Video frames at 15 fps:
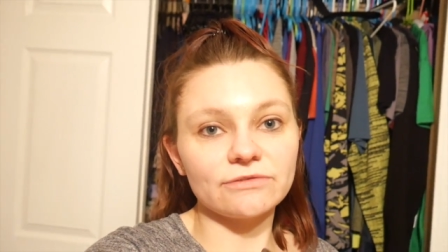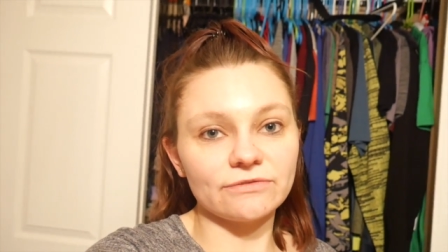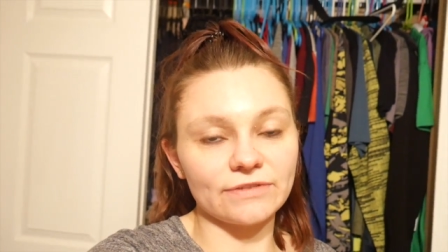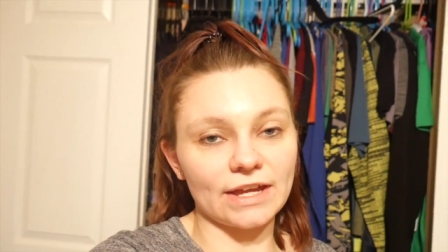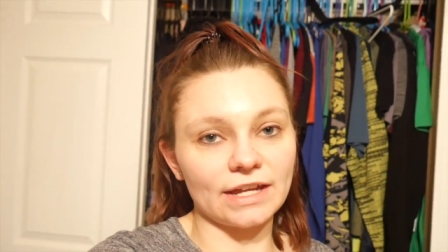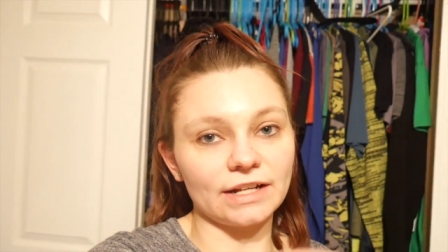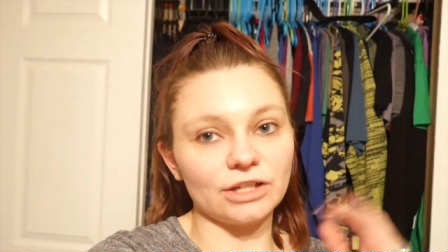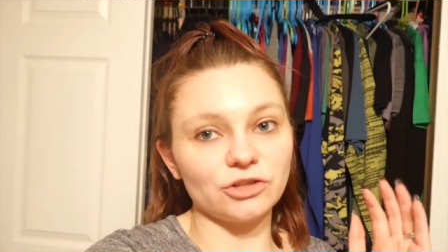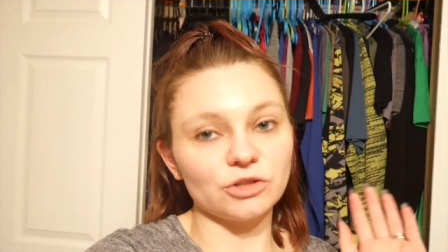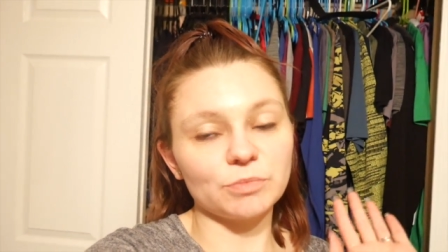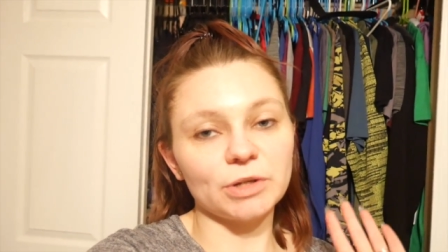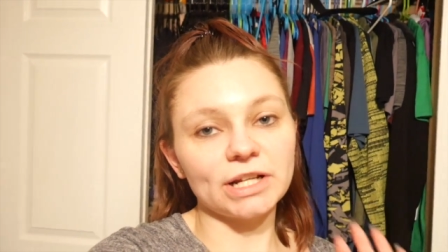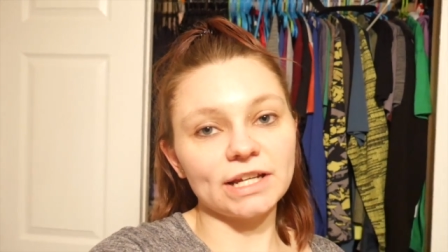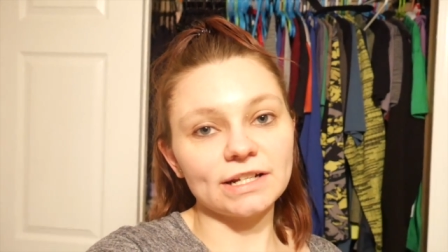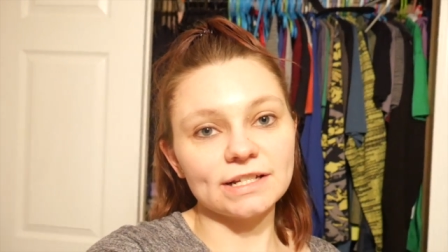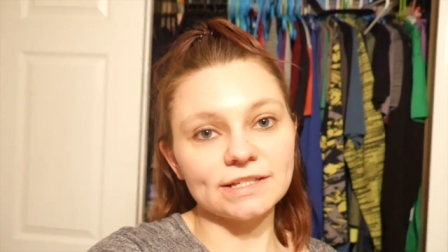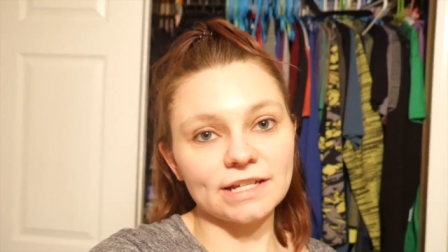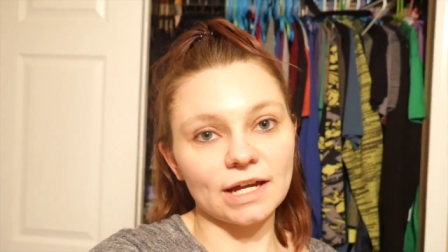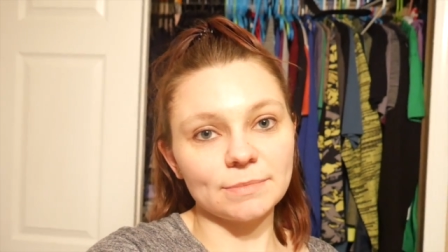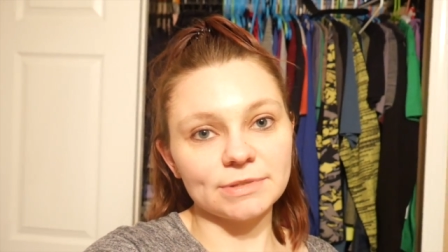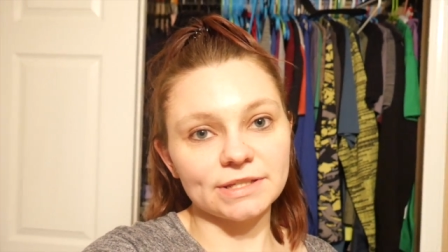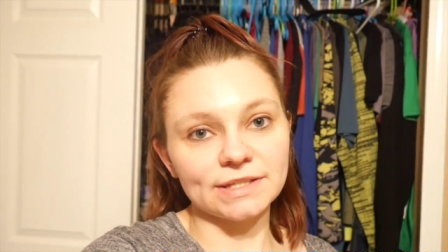fit and just put it in a
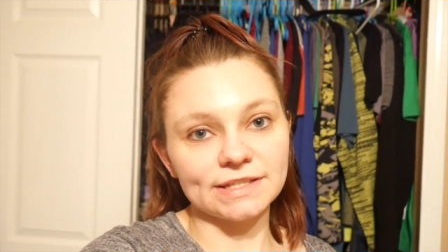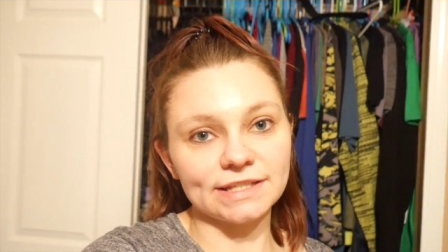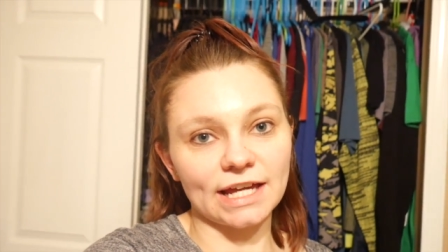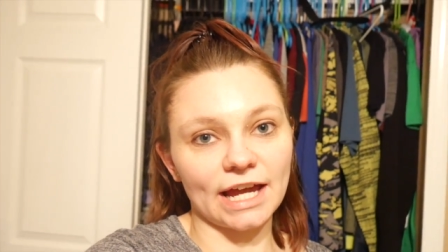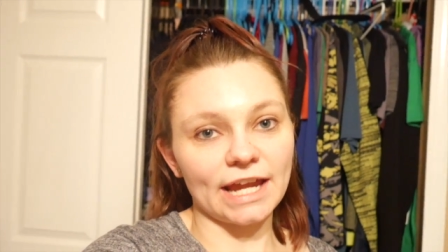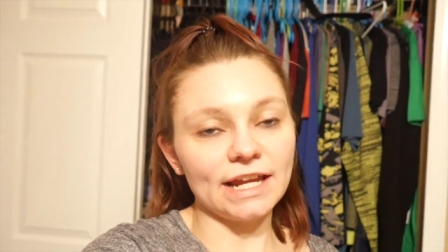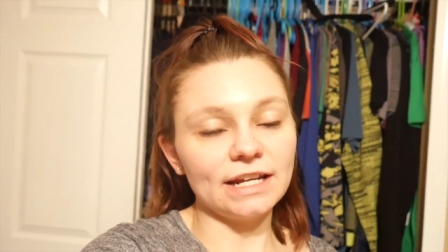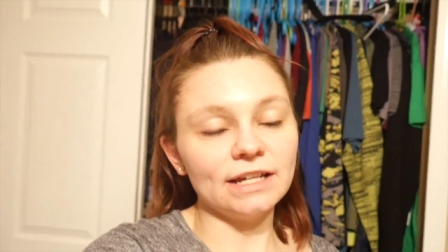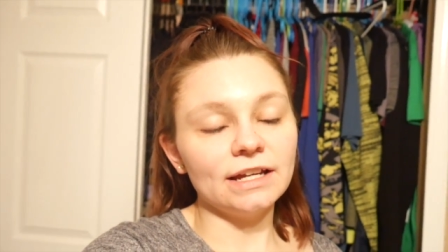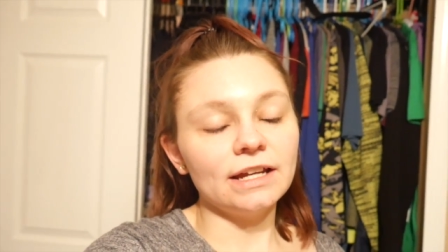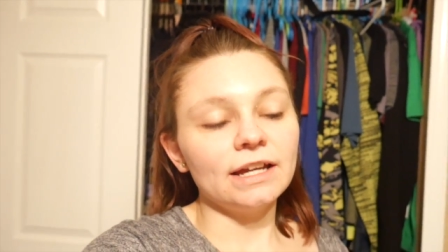tub to the side